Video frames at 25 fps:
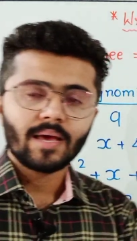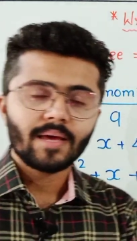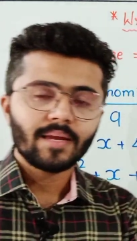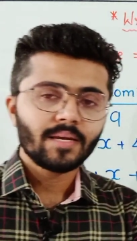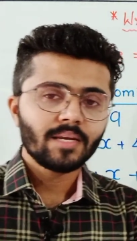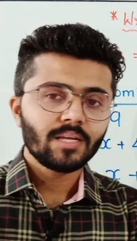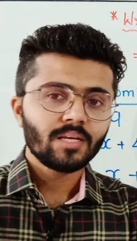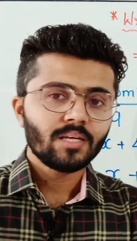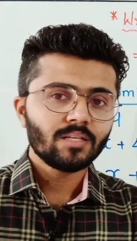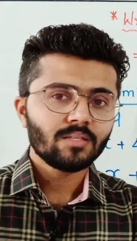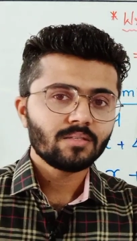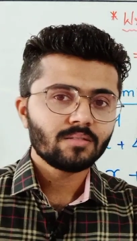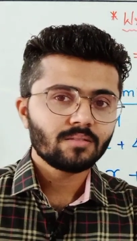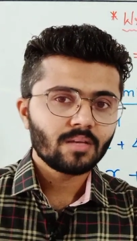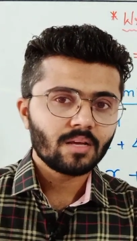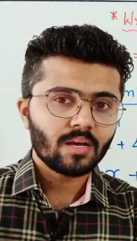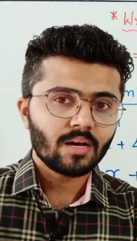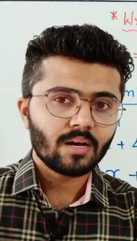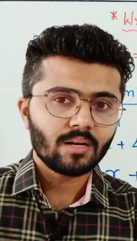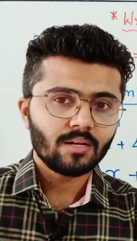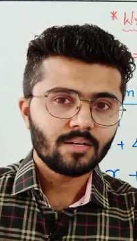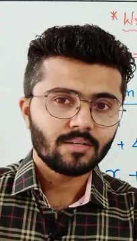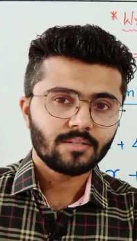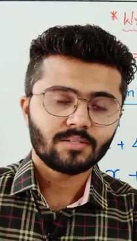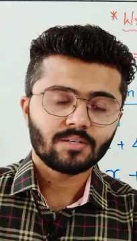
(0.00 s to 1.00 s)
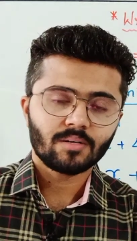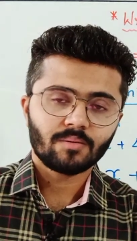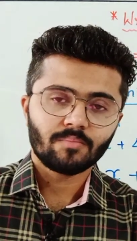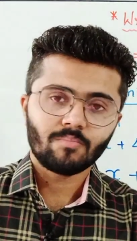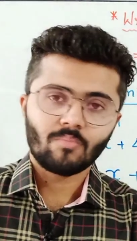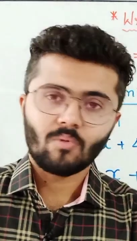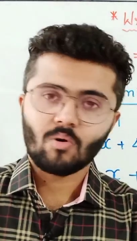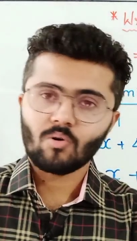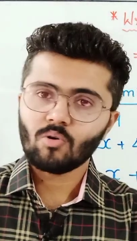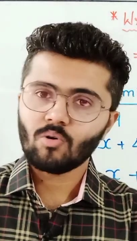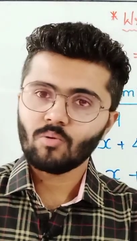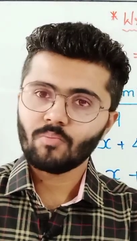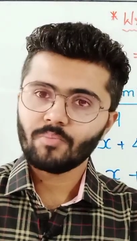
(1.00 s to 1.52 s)
any single term.
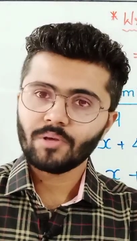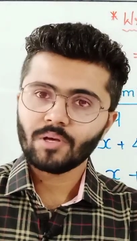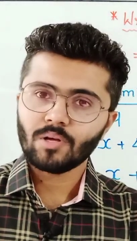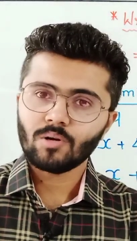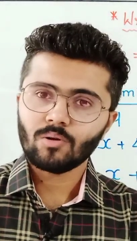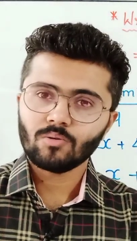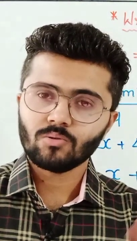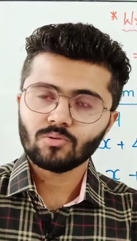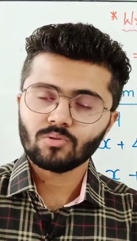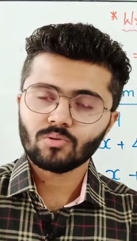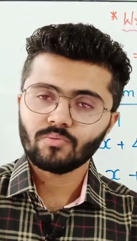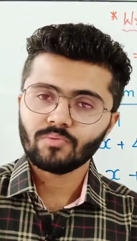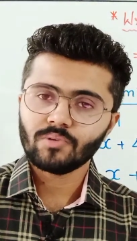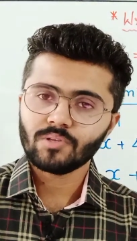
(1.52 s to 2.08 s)
Monomial also